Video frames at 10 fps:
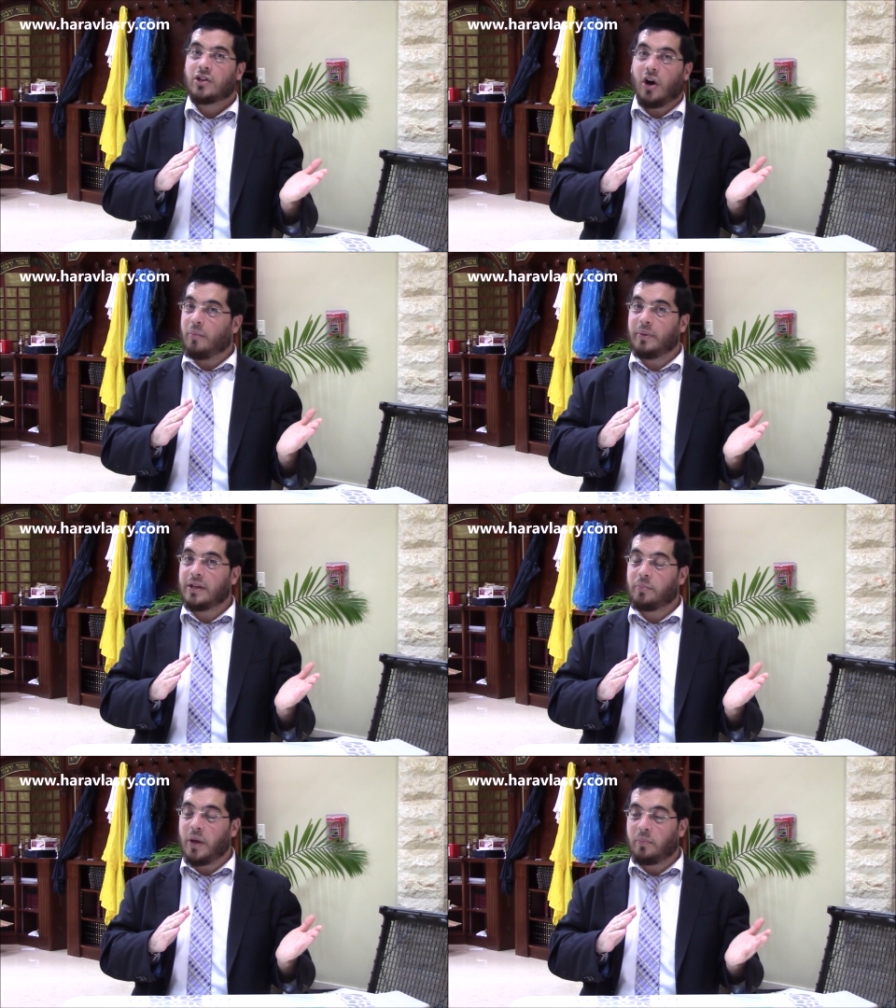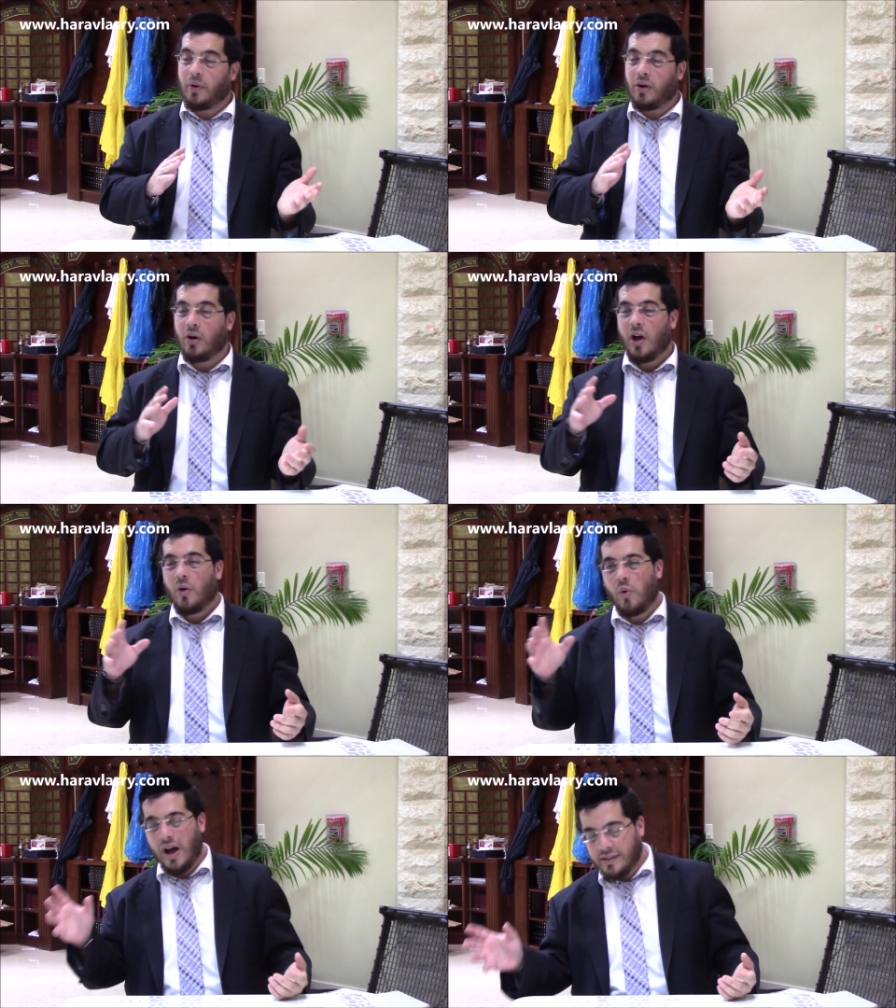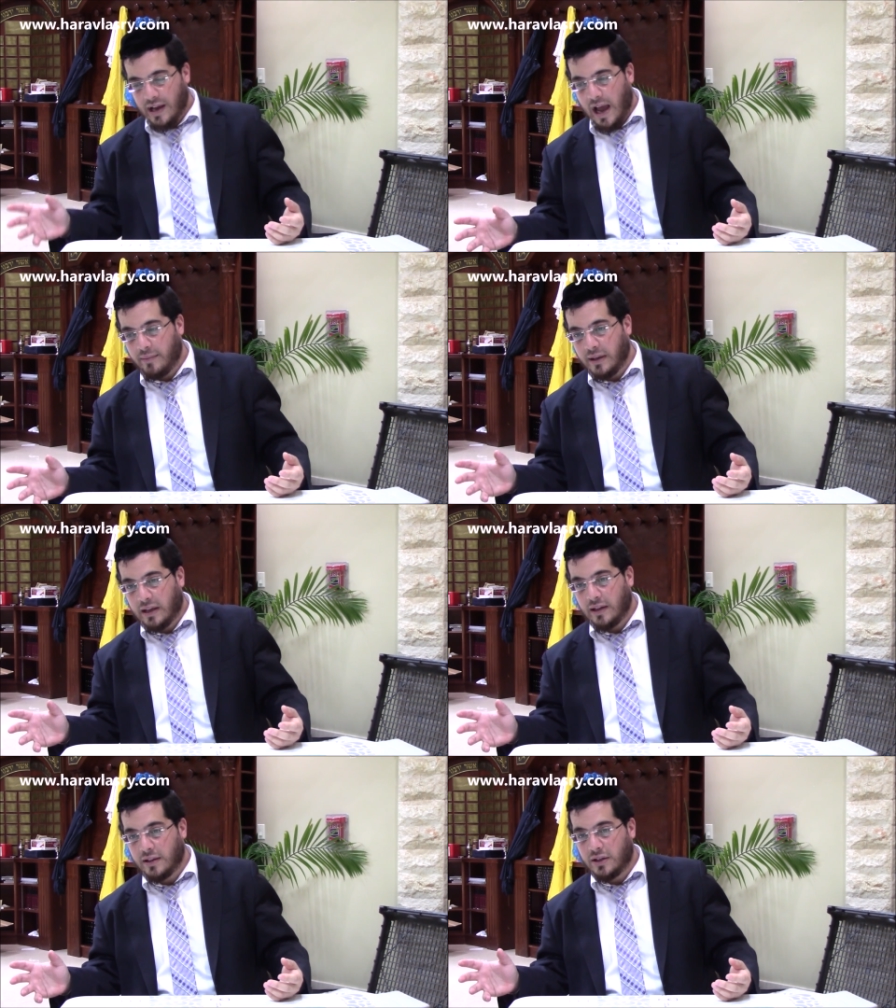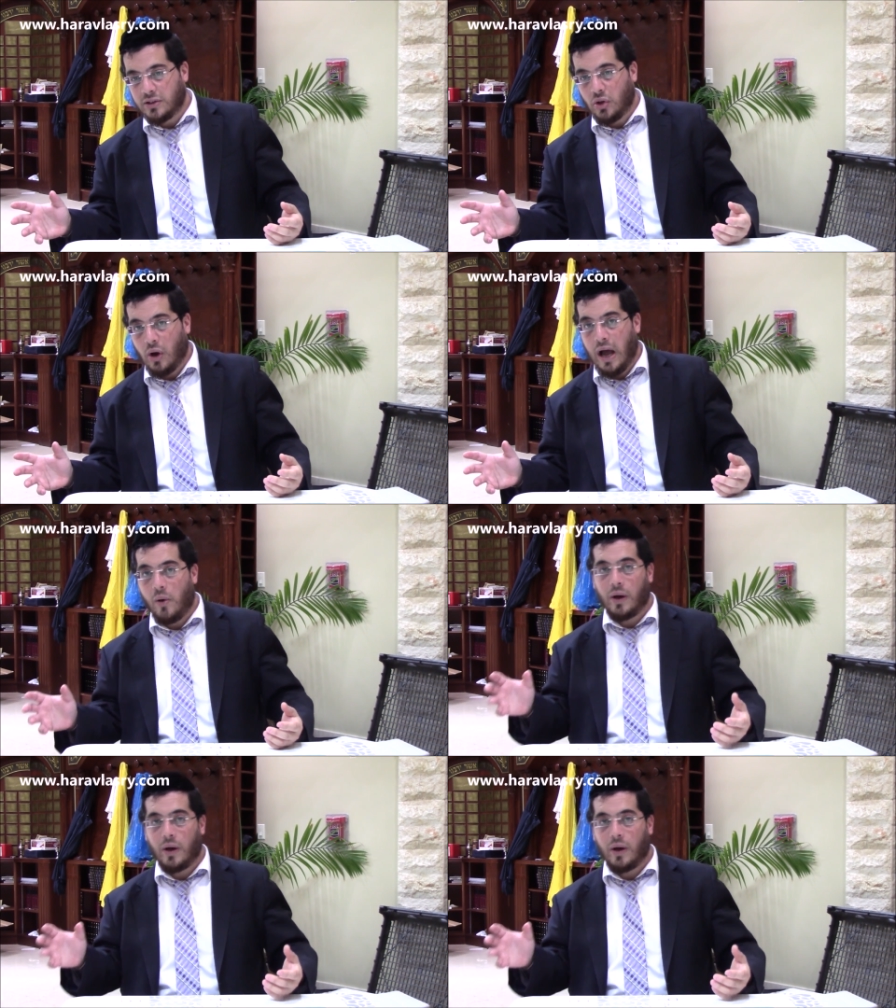Don't be the people, one time they can learn Torah,